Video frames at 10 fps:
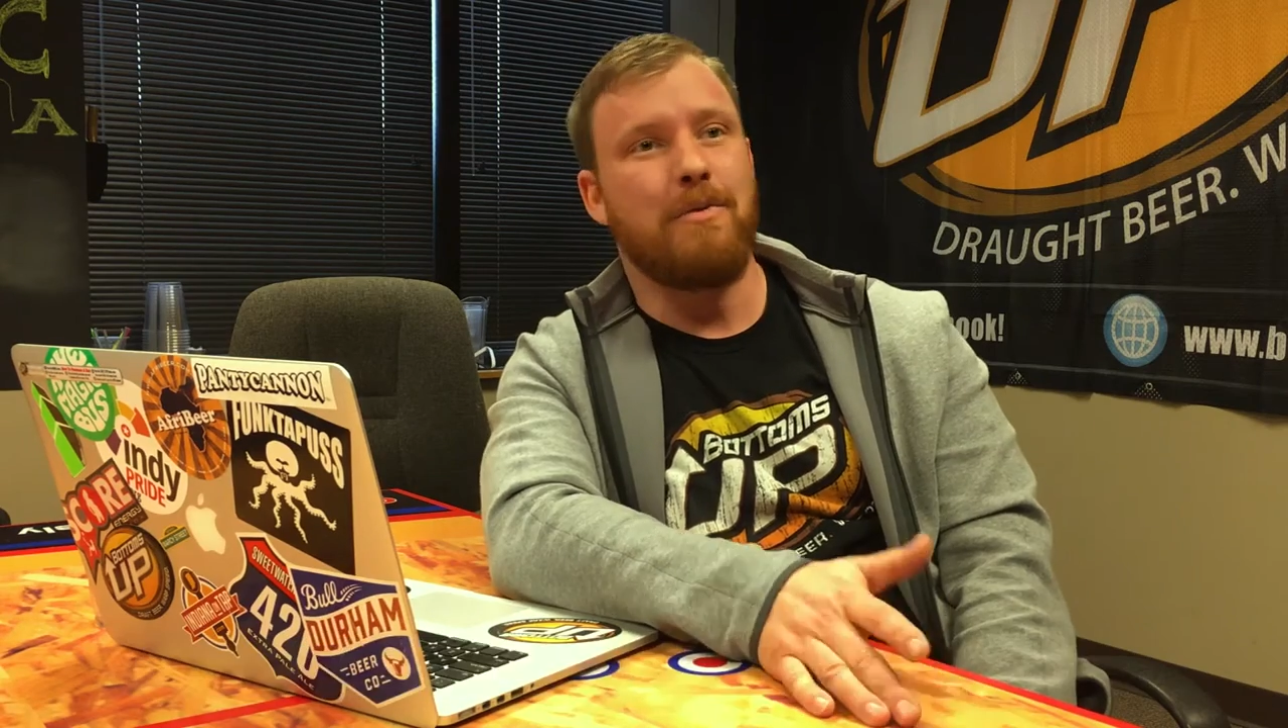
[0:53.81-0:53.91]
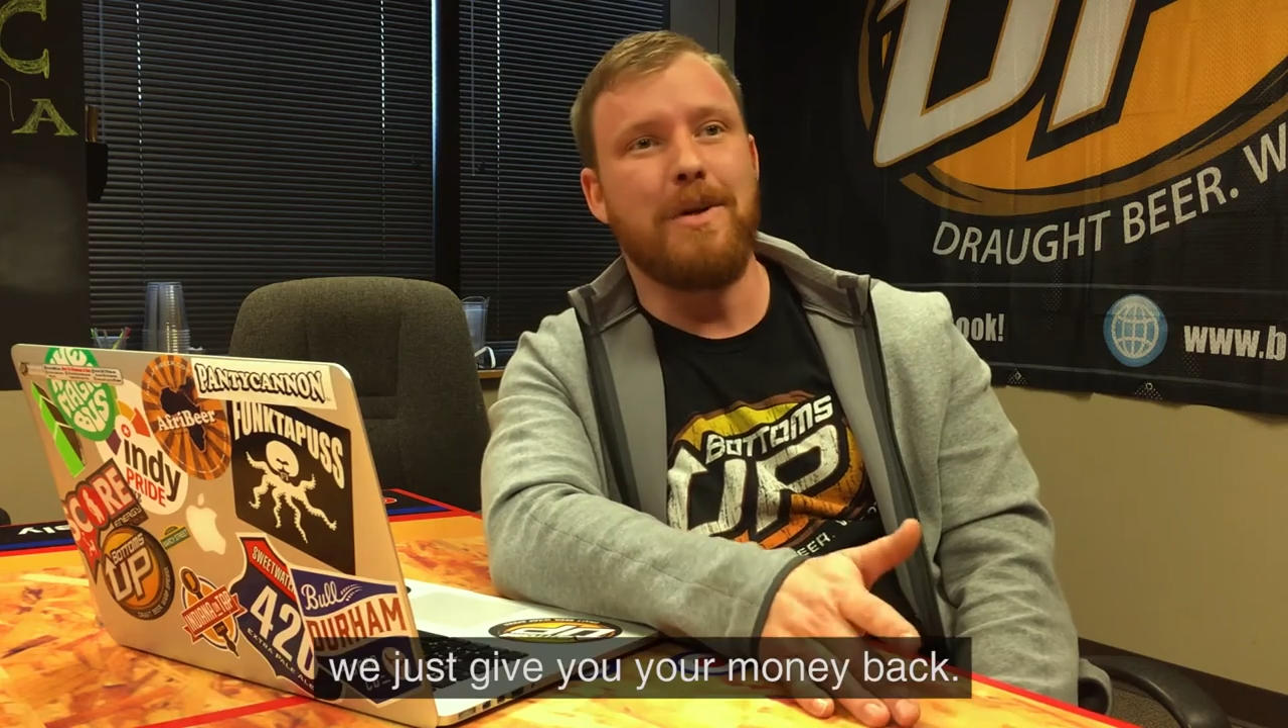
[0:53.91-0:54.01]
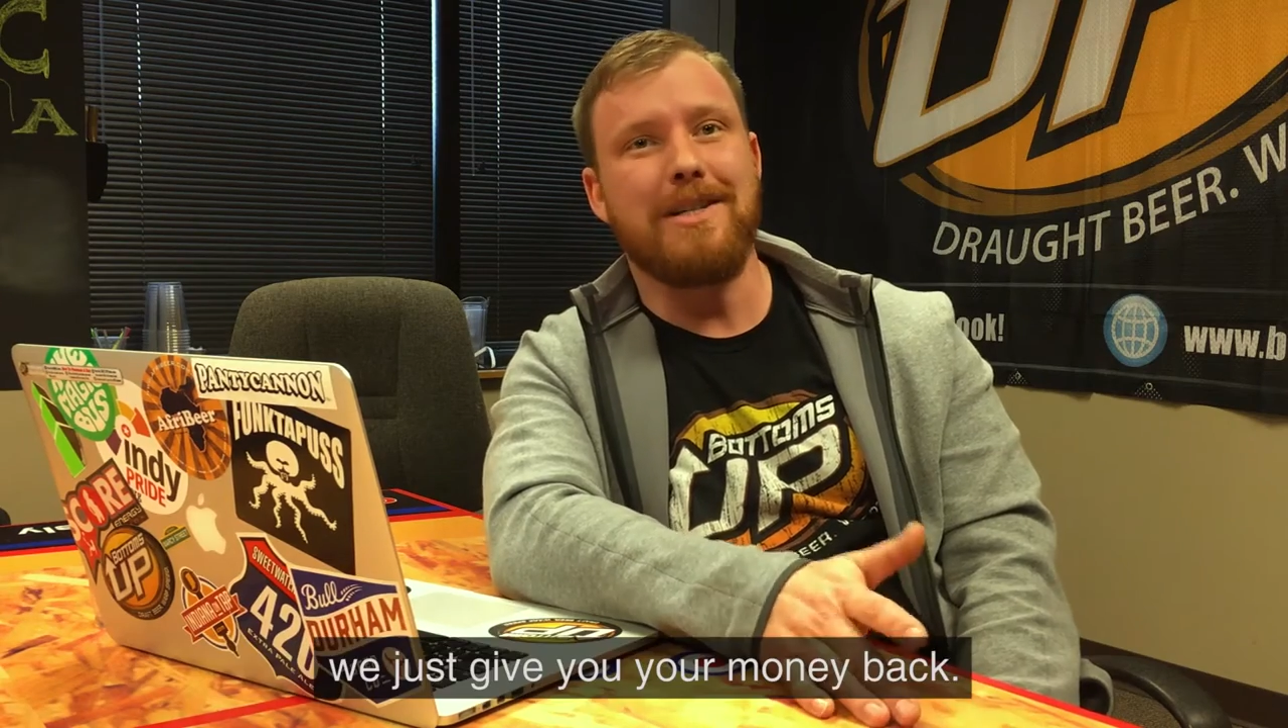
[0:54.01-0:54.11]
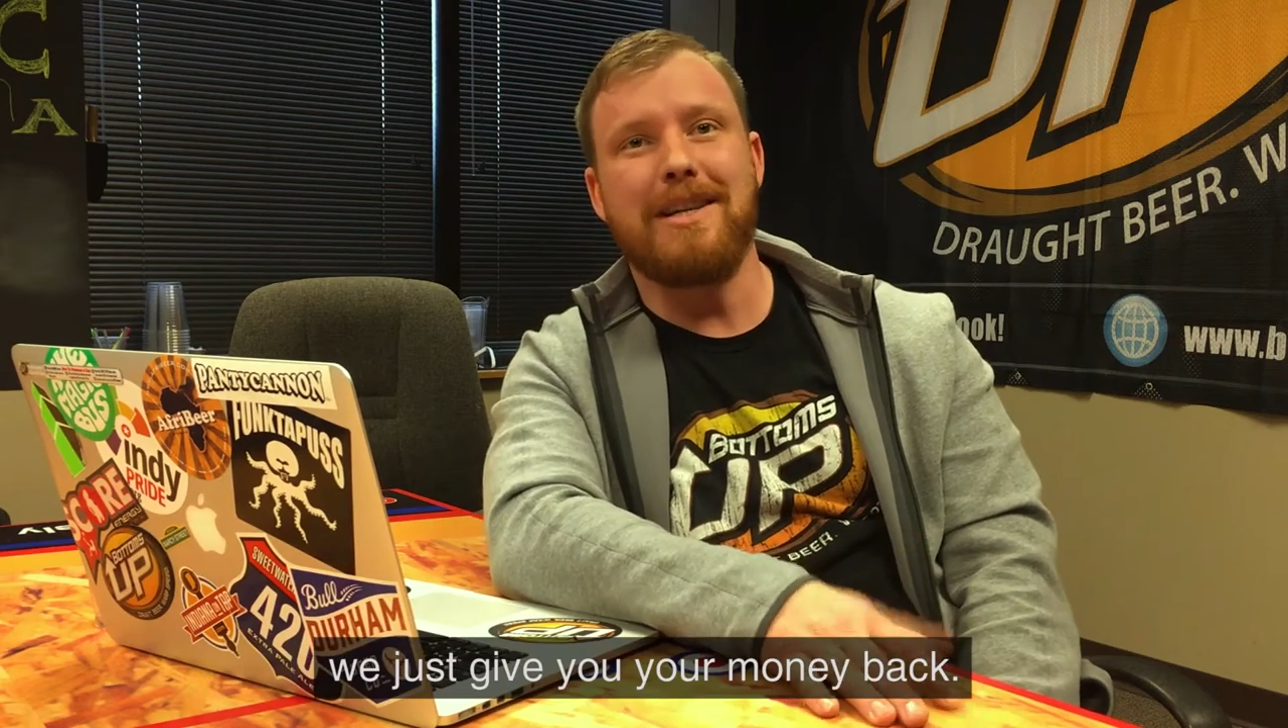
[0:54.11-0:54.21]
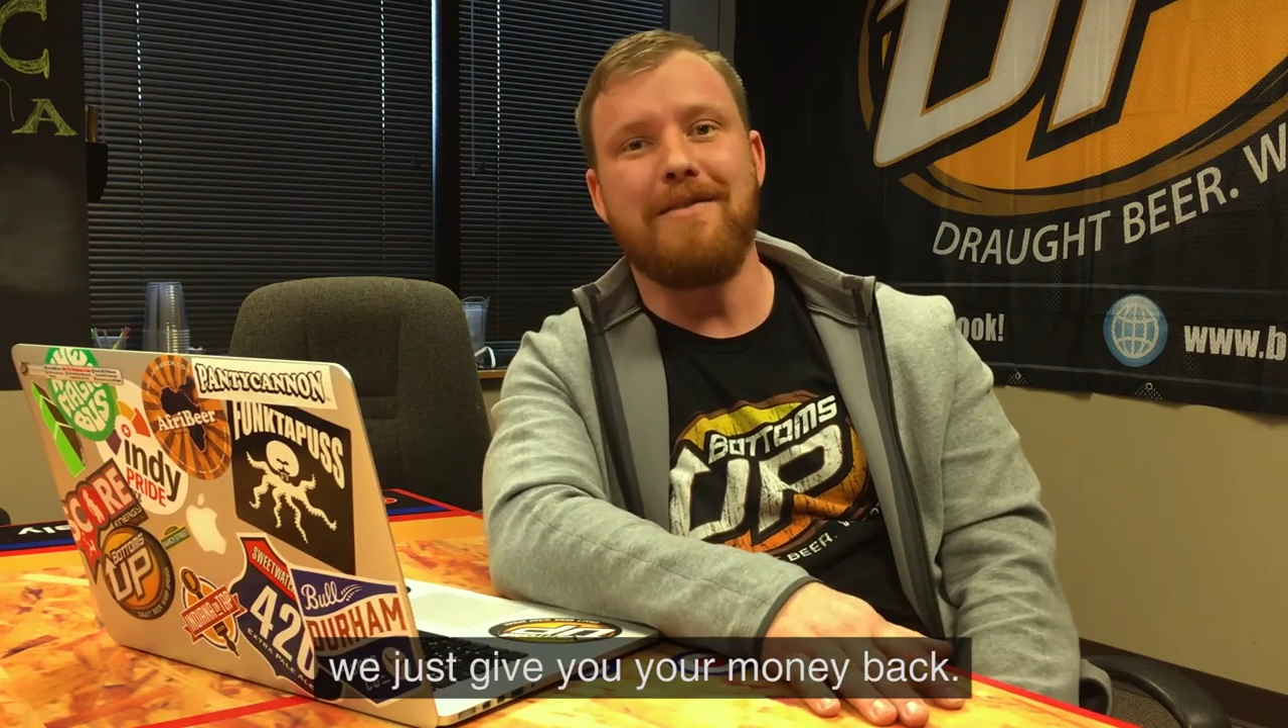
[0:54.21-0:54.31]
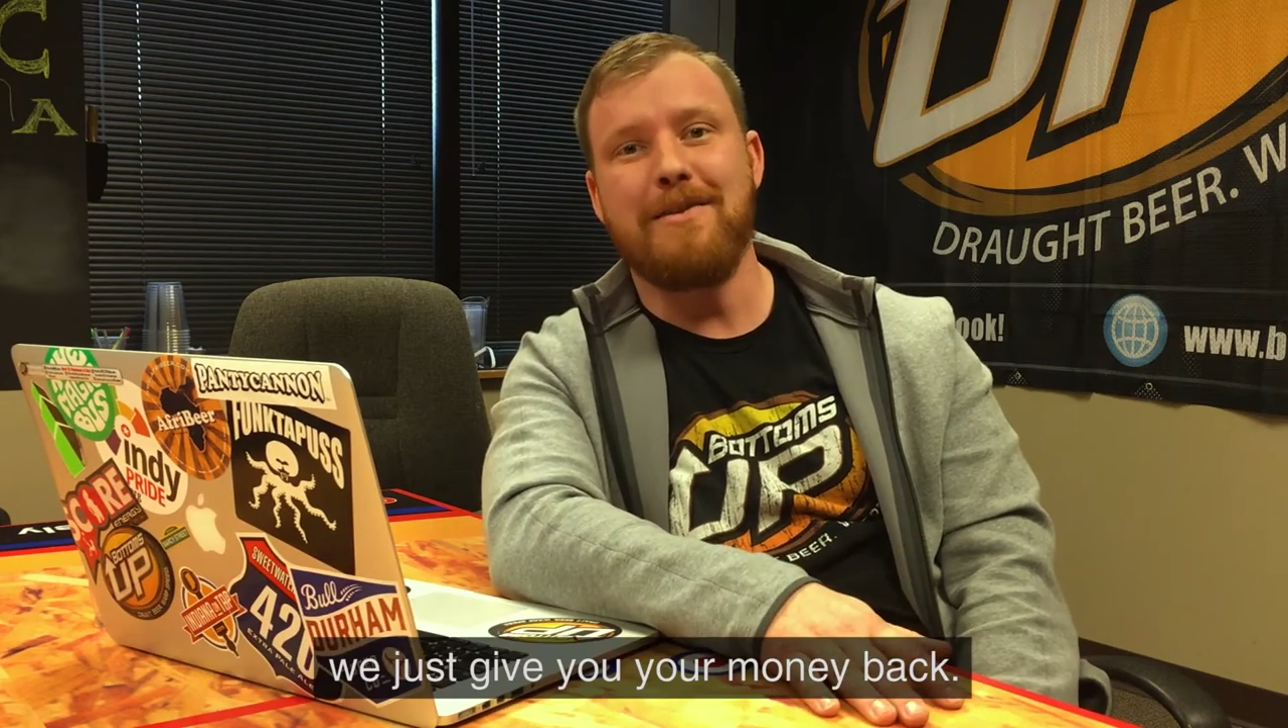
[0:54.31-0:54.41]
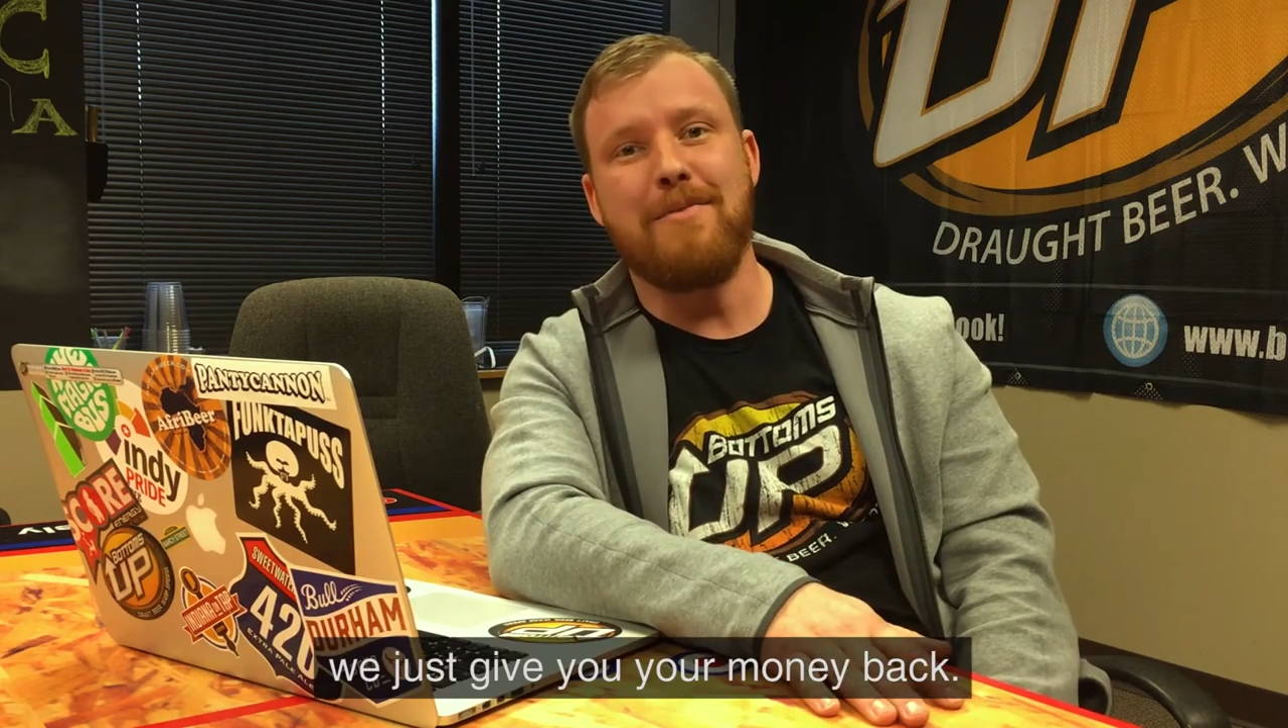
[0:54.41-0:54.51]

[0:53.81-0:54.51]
we just give you